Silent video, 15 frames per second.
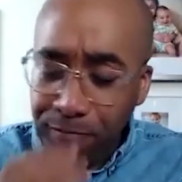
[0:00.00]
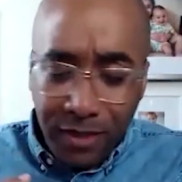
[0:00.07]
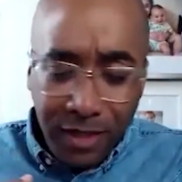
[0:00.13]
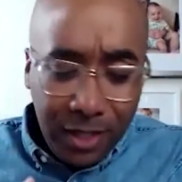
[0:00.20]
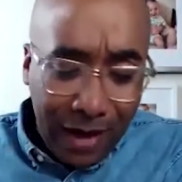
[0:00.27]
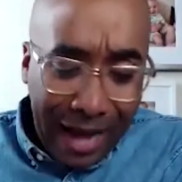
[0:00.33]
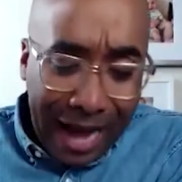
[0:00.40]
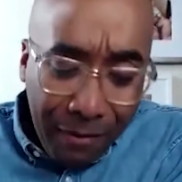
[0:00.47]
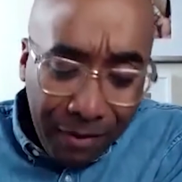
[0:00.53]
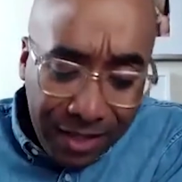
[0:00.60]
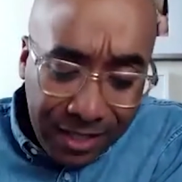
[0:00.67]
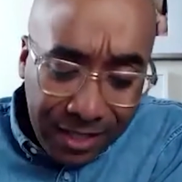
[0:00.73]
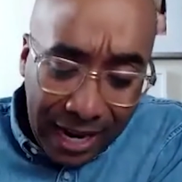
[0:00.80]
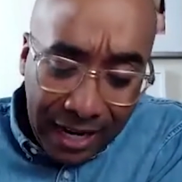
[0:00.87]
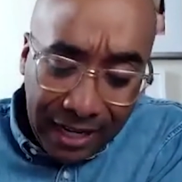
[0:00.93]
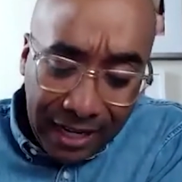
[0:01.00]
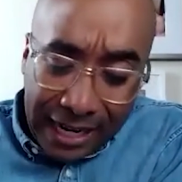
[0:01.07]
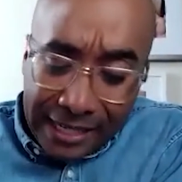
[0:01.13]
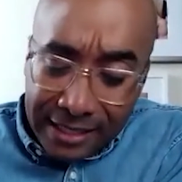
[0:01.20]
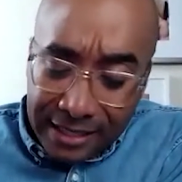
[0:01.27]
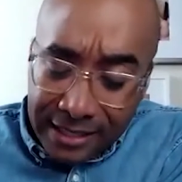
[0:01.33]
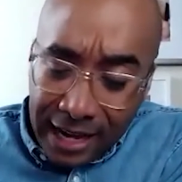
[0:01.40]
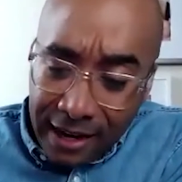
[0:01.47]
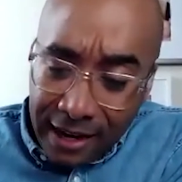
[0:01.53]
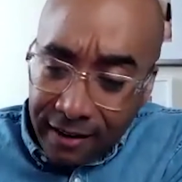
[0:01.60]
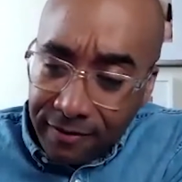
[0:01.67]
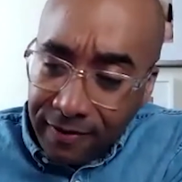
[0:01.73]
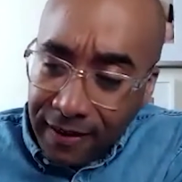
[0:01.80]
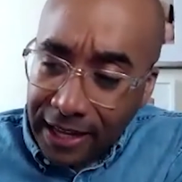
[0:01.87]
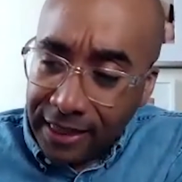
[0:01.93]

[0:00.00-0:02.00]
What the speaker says: So I would say, instead of like